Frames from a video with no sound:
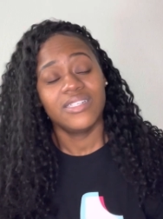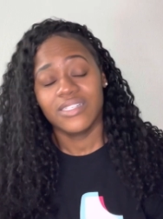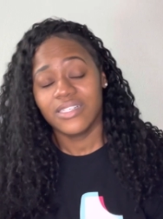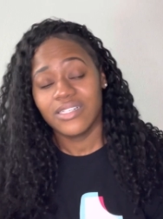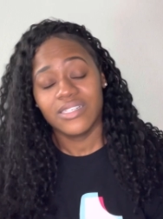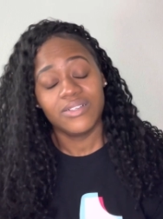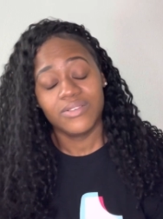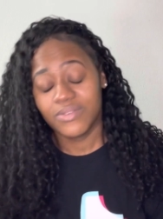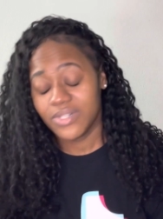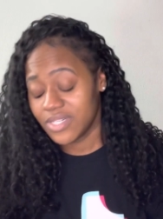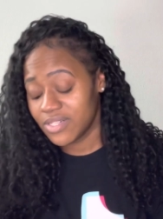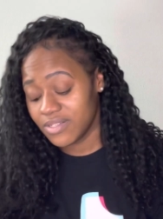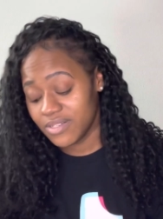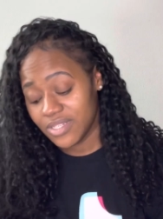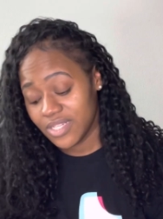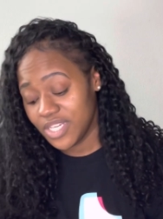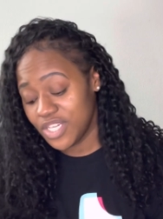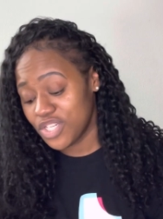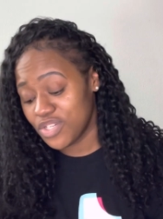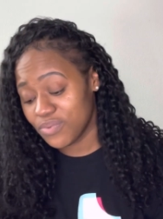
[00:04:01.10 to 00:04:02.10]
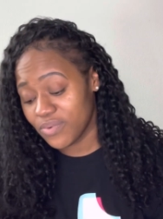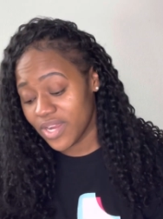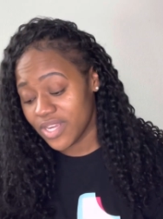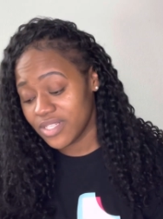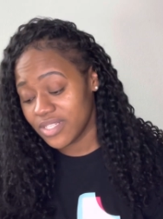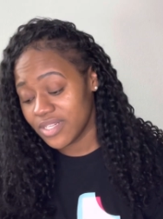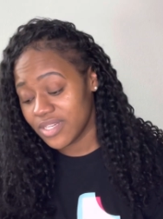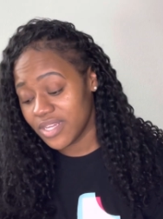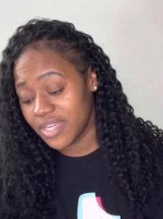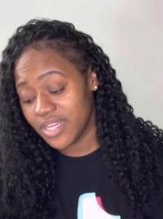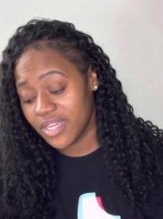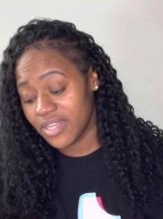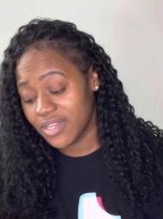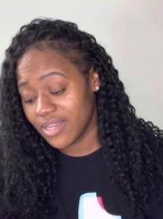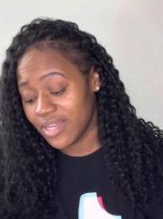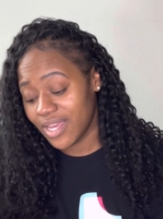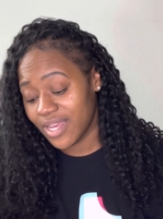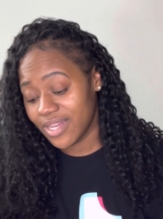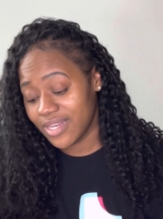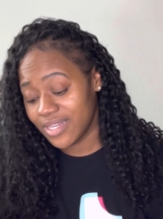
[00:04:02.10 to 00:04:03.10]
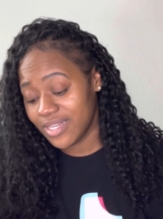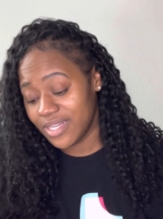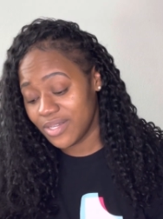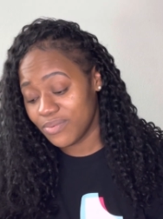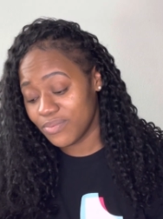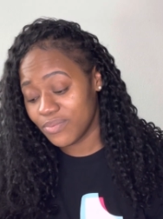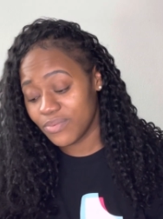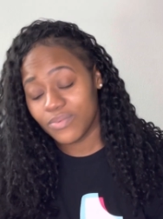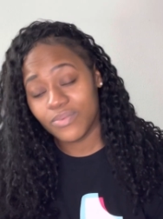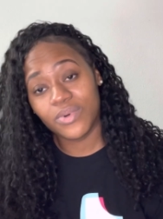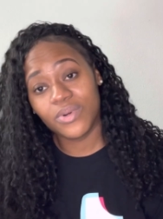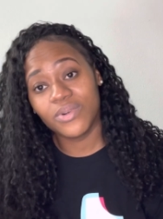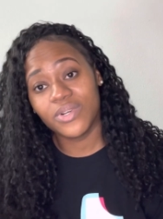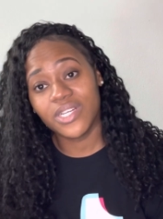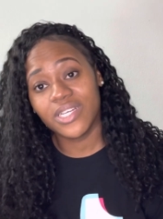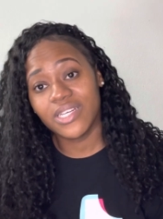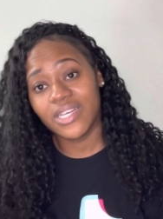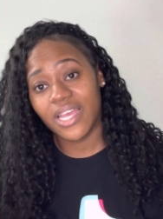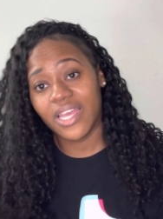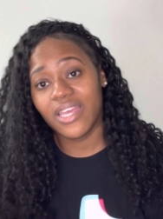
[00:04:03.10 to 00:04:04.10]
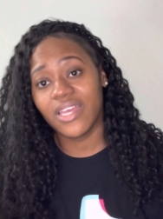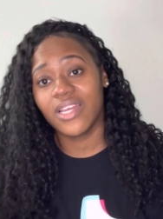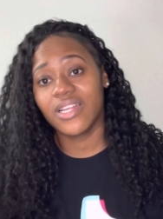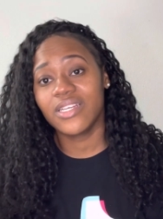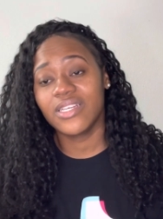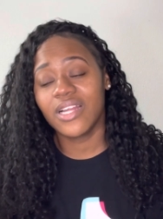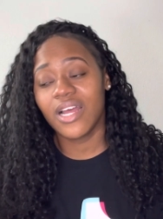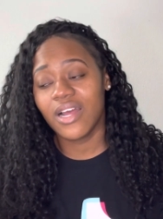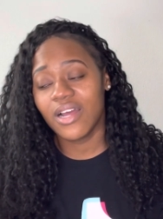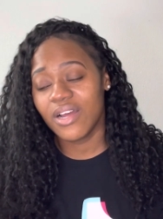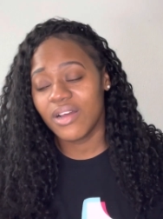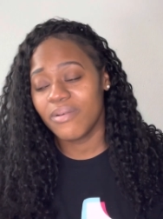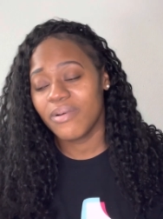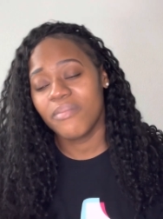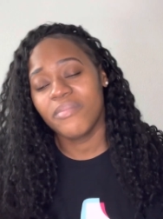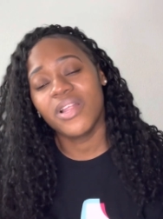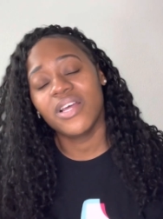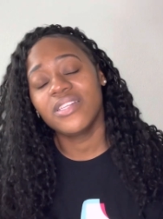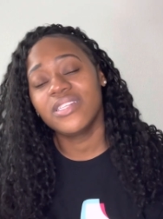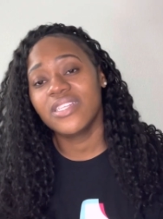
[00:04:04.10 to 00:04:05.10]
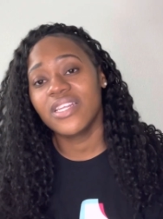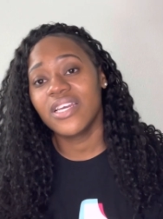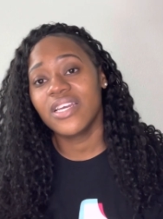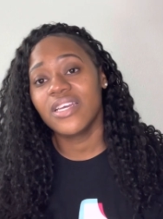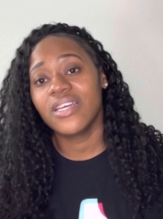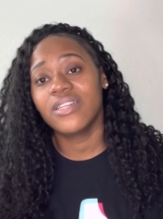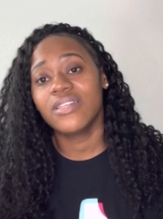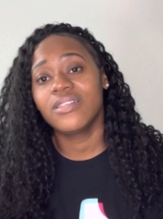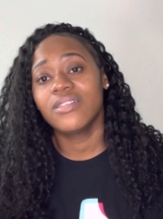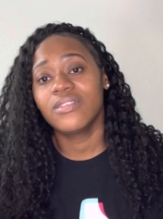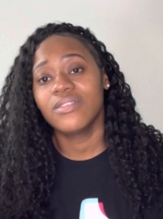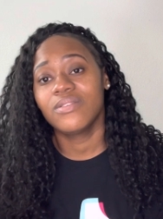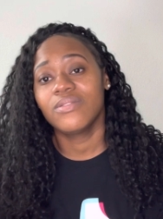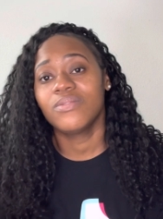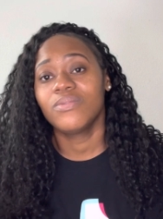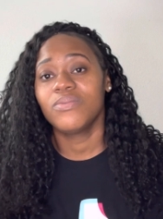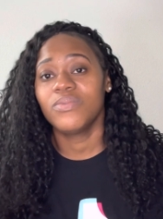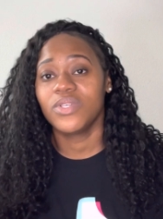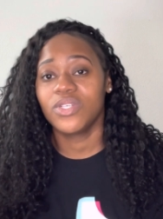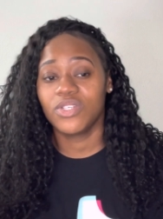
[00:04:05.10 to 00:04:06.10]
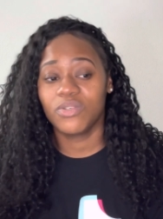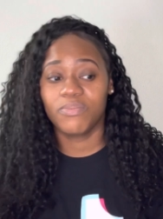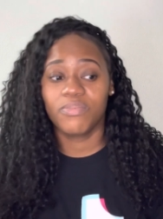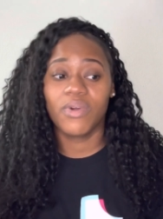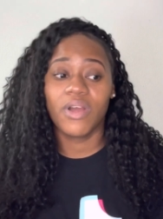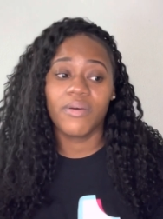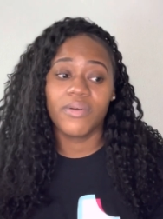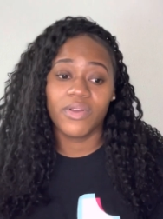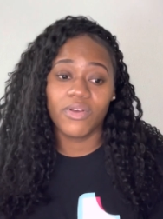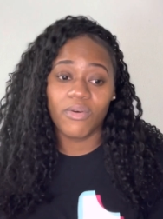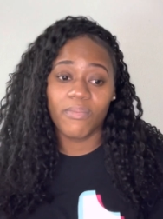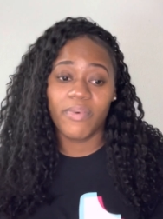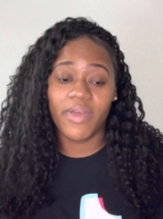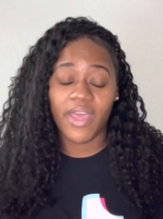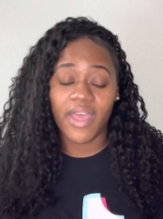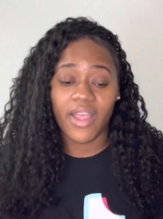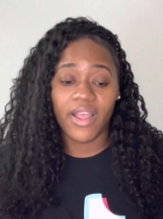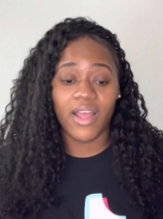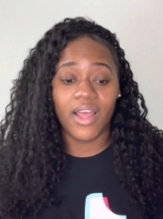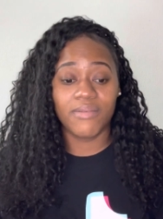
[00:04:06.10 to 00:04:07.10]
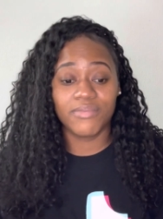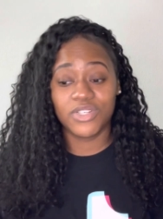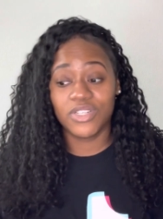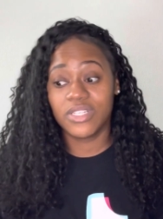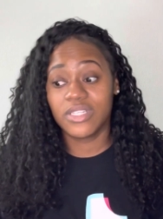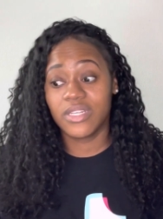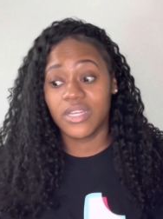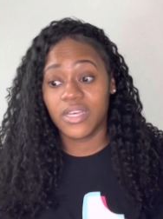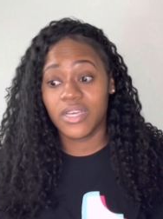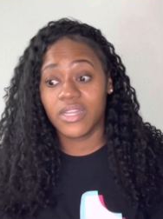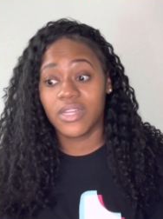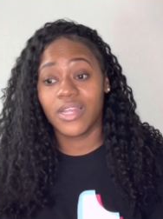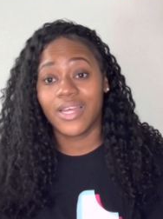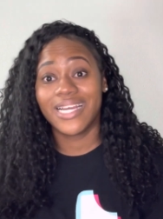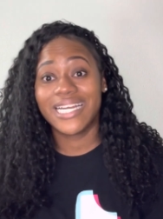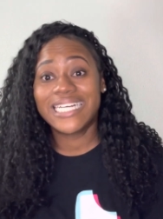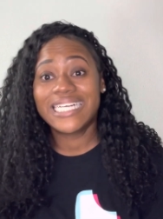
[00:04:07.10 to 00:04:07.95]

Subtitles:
Well, he directed it and he wrote it, and I'm not saying we should probably go back. I'm just saying, like,